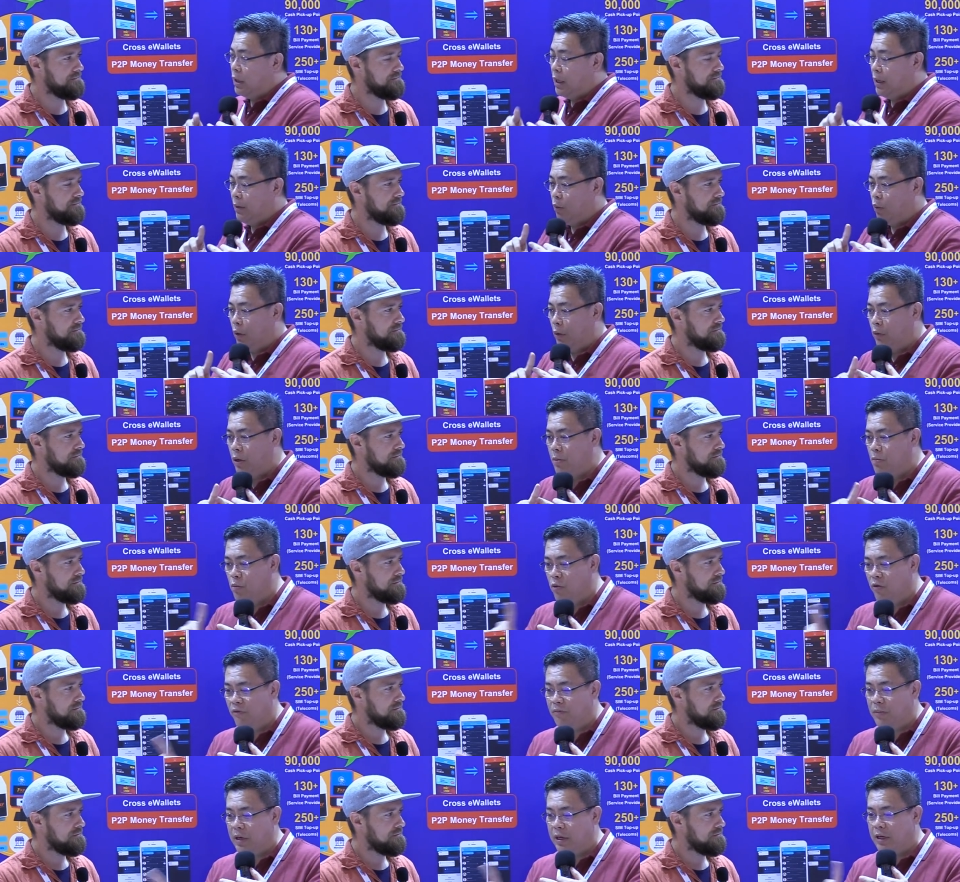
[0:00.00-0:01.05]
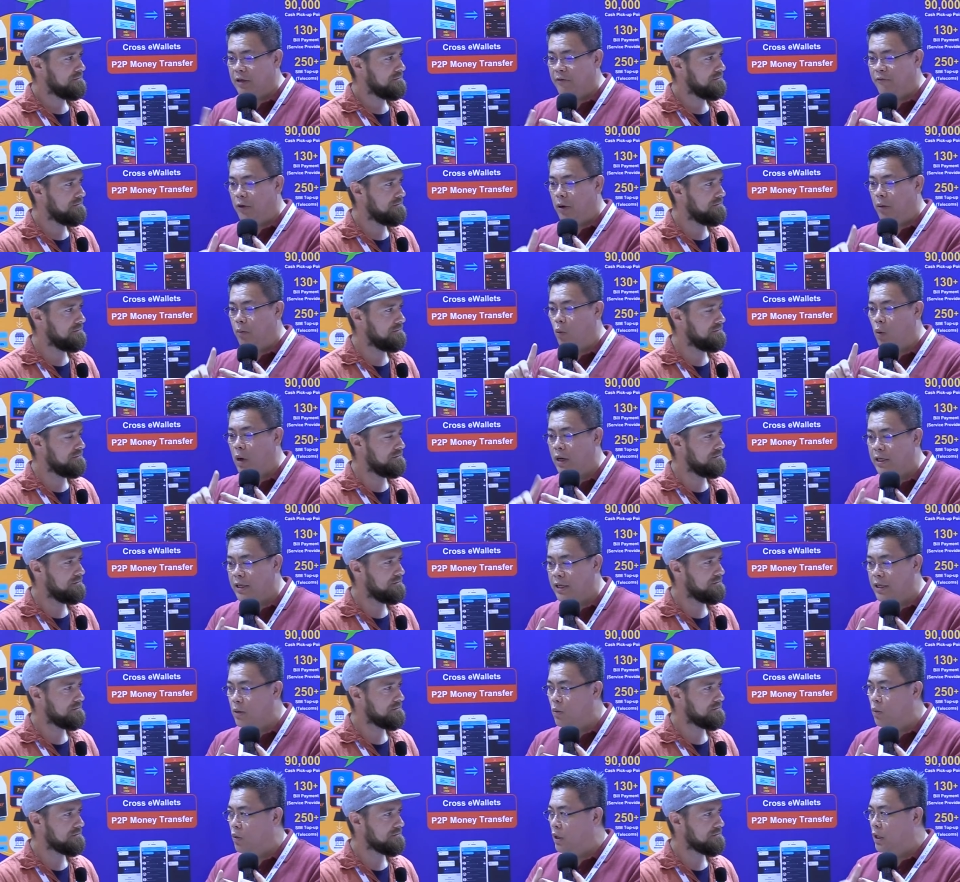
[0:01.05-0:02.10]
Speaker 1: Uh, when we move money from one
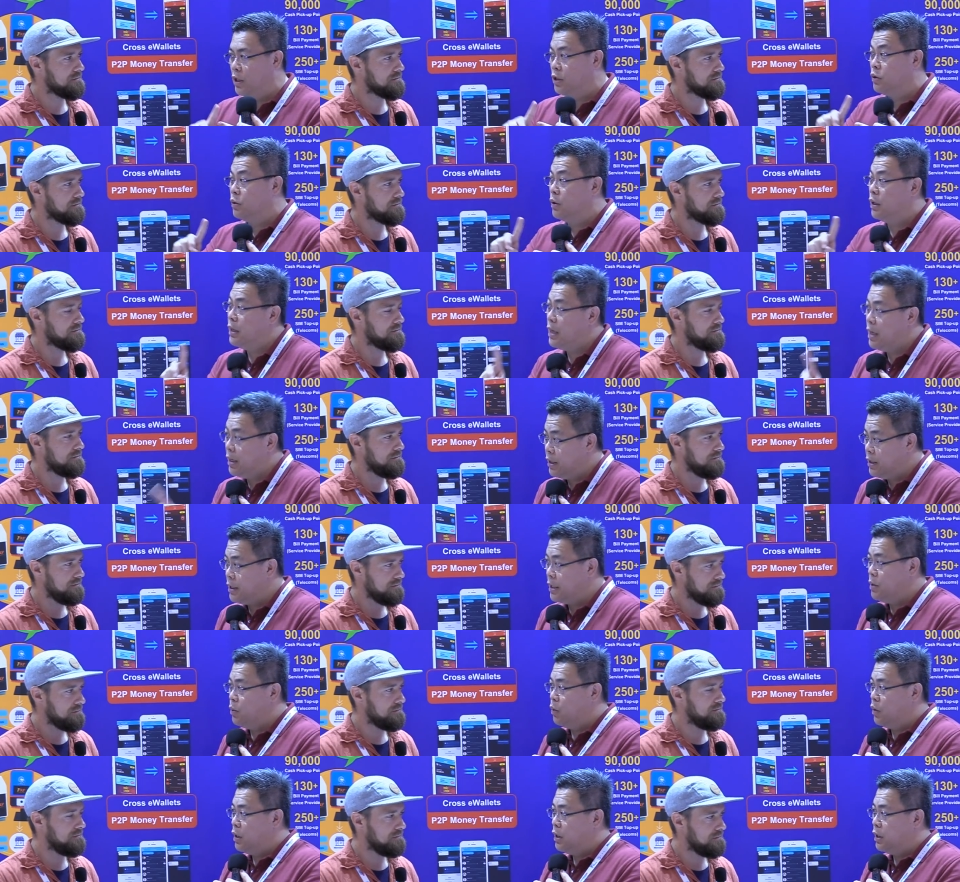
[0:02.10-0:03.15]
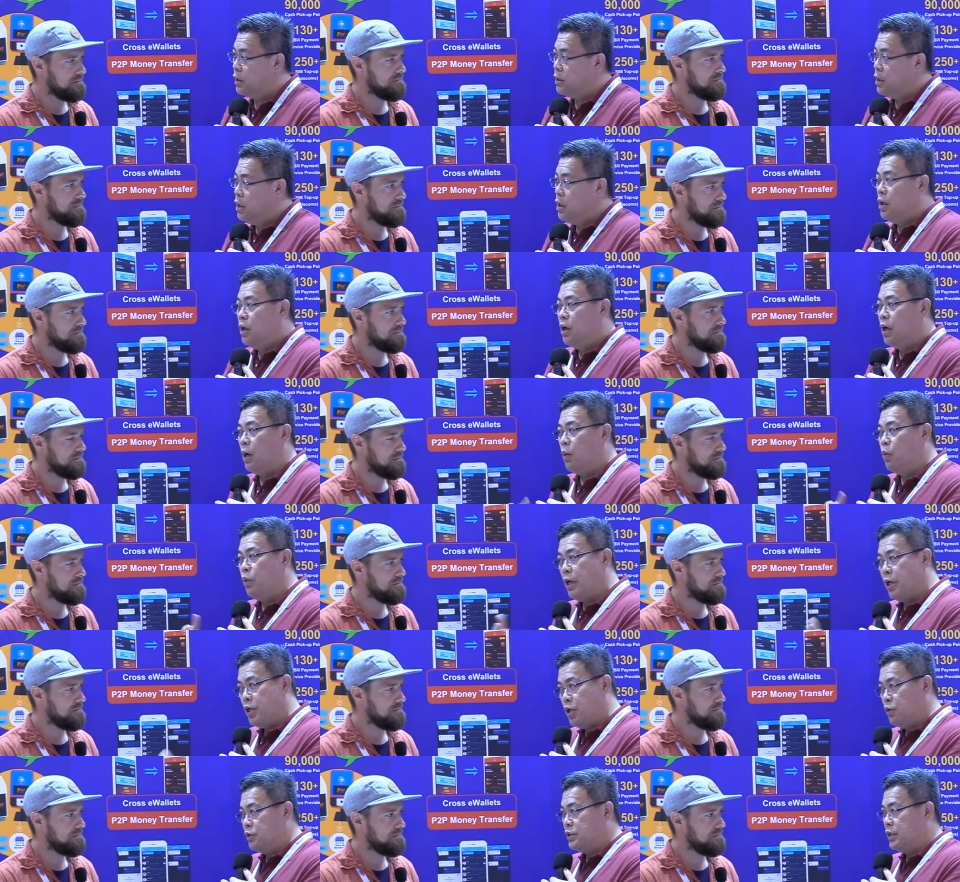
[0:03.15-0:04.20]
e-wallet to another e-wallet, uh,
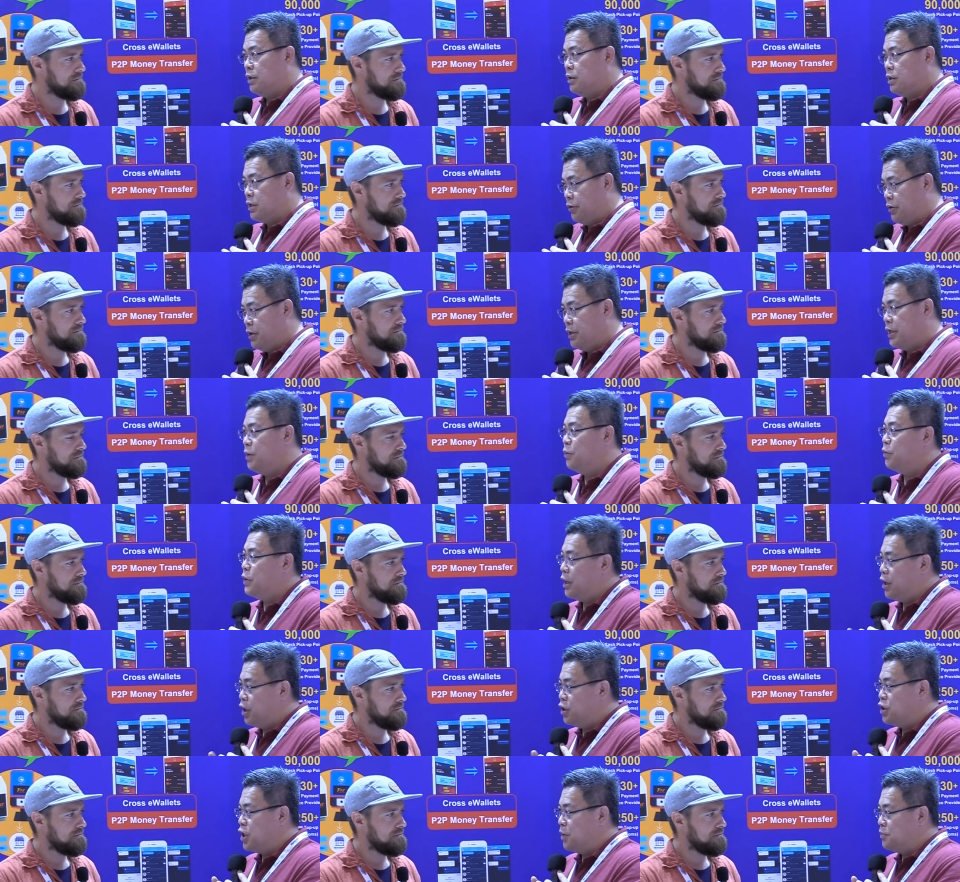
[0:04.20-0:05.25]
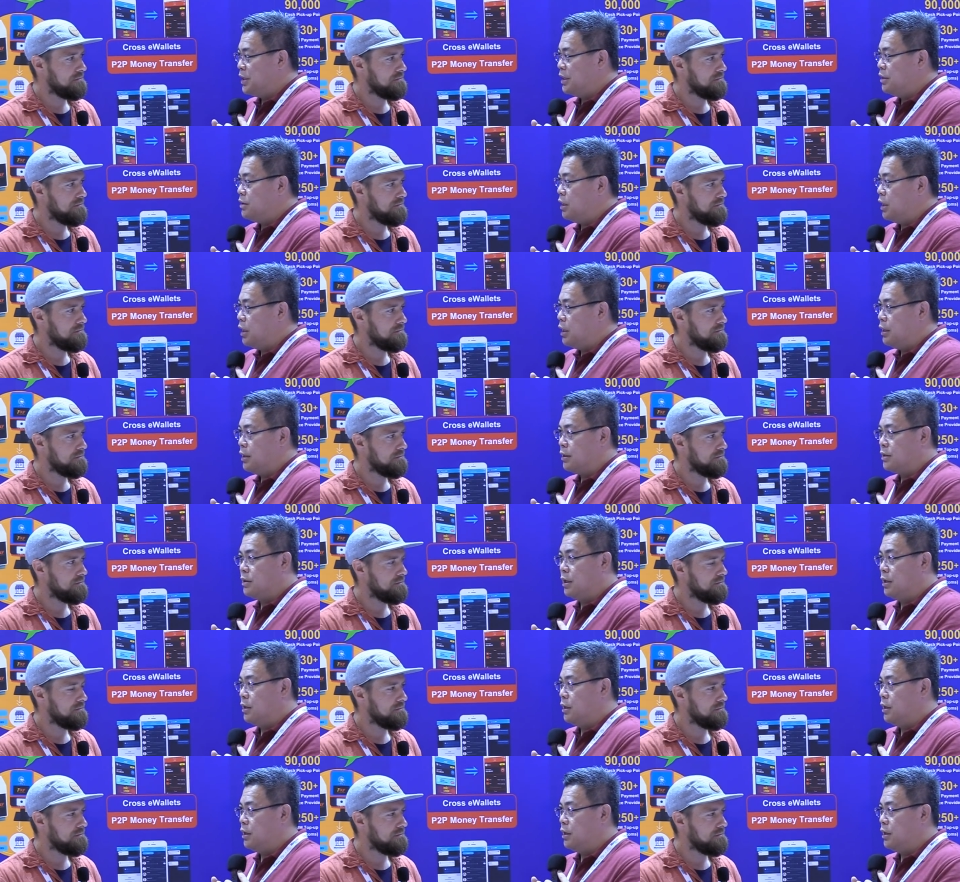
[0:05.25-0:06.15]
we are using currently we are adopting uh,